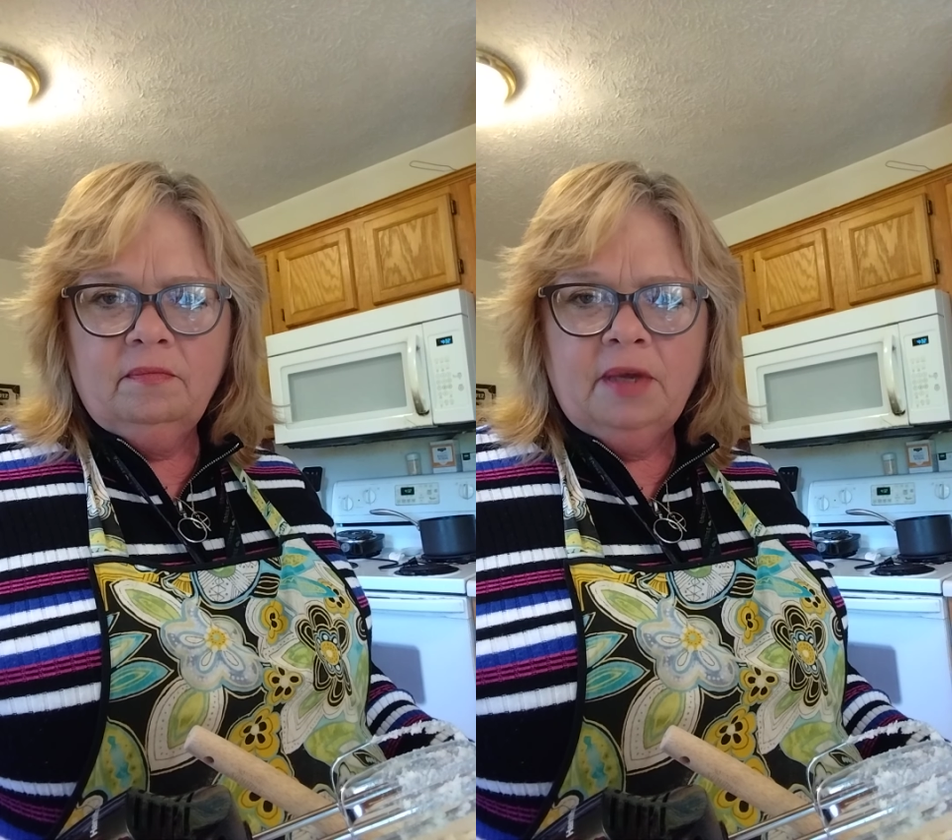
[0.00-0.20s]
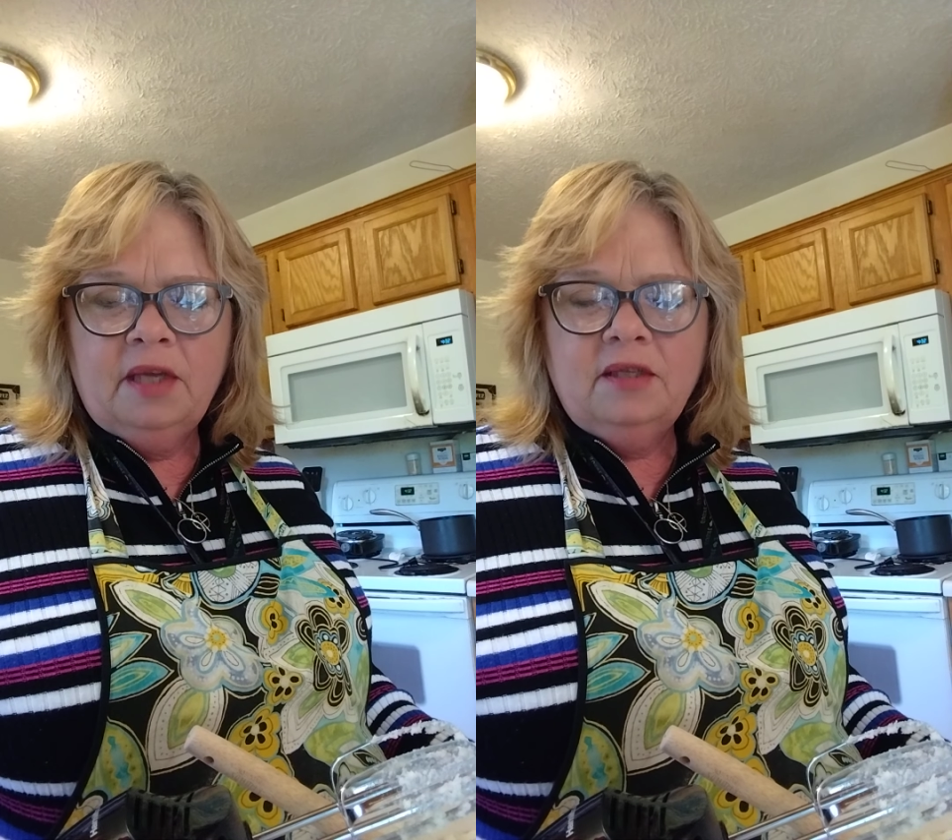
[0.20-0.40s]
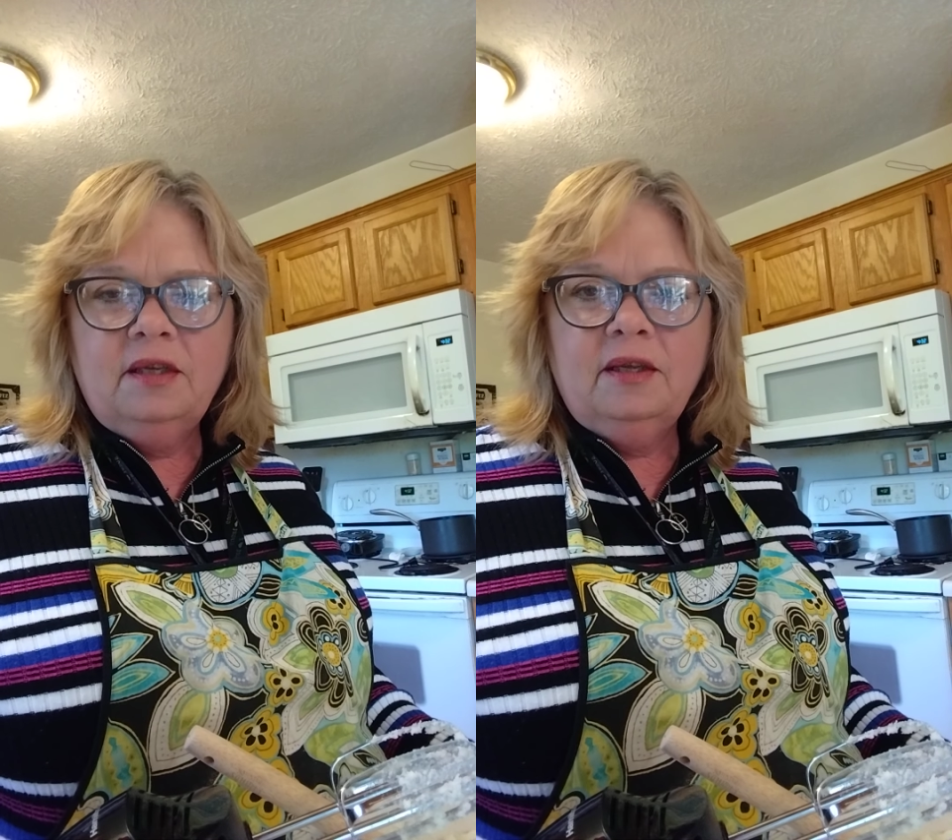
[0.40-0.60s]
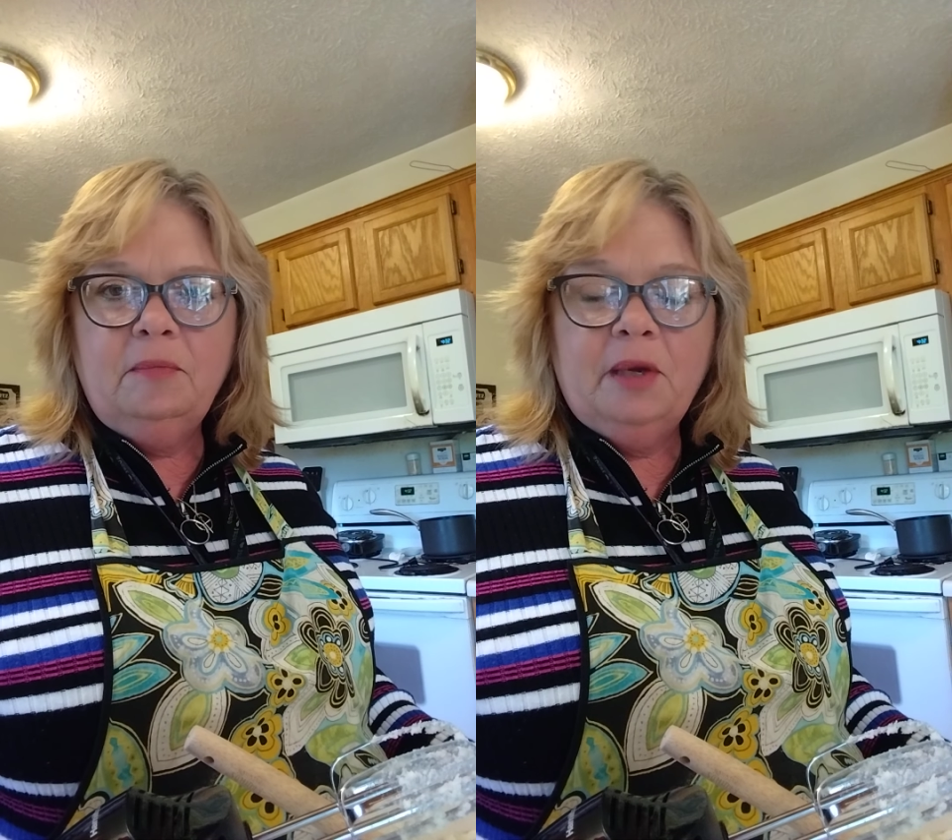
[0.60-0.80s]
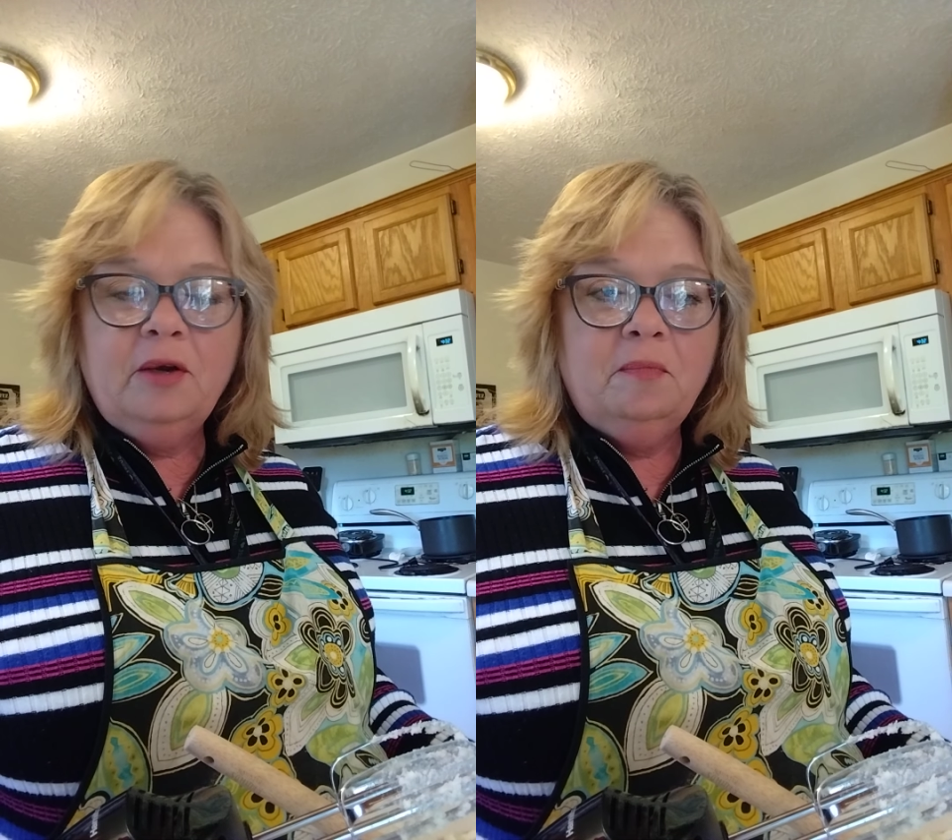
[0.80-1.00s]
basically
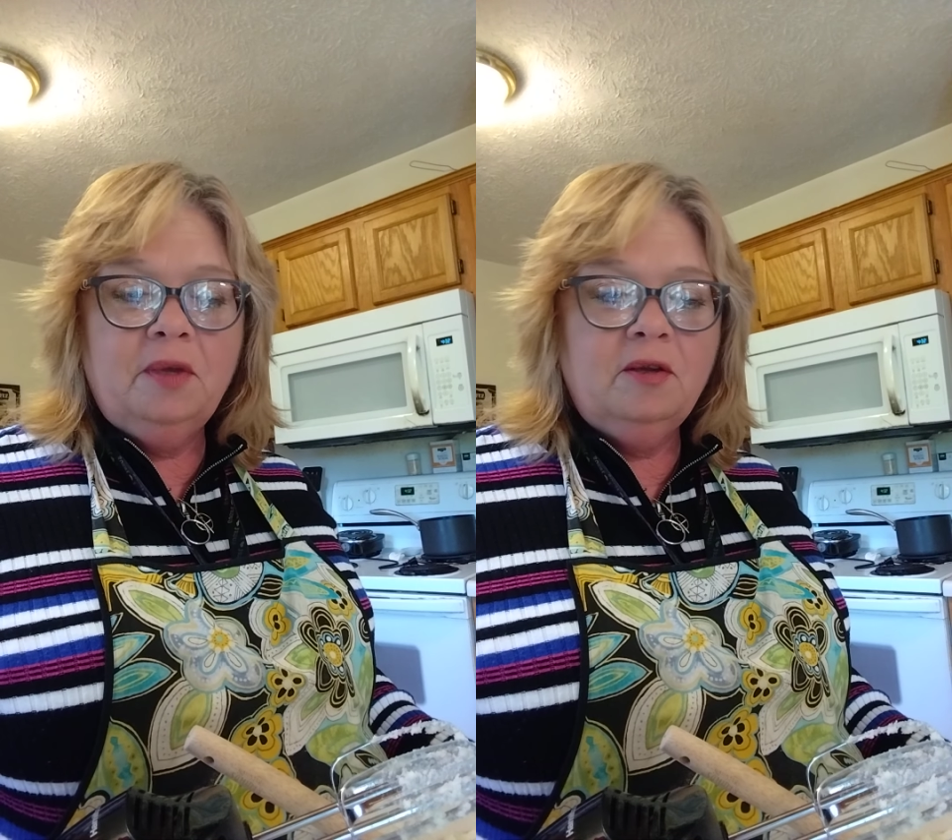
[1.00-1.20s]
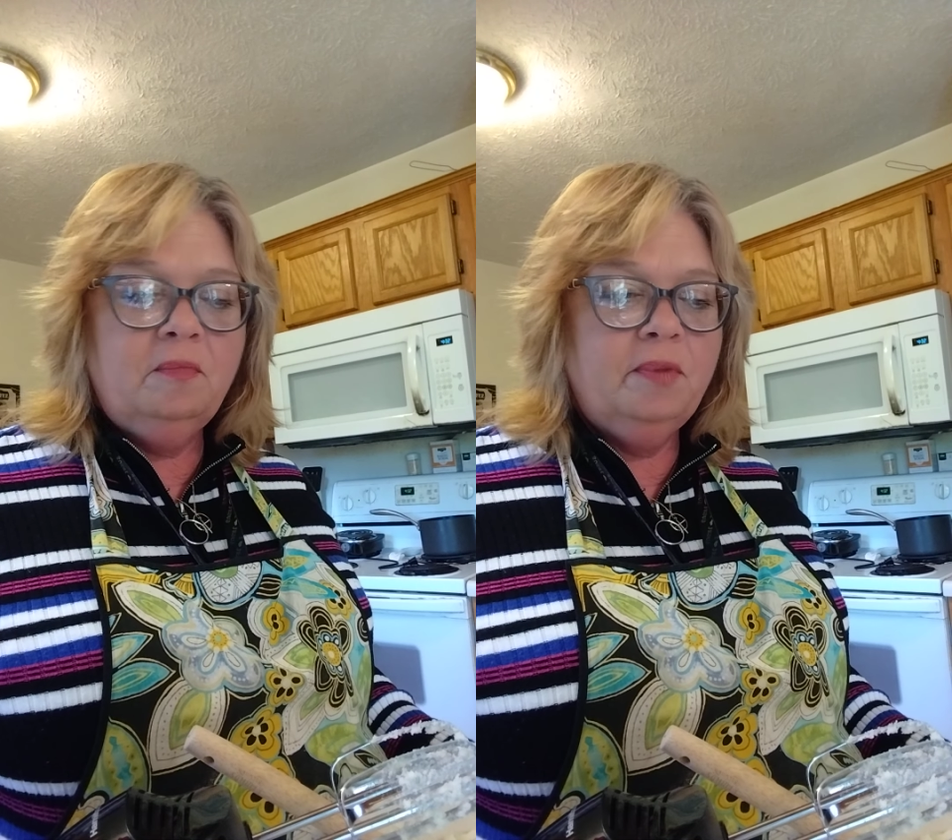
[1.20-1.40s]
buttermilk,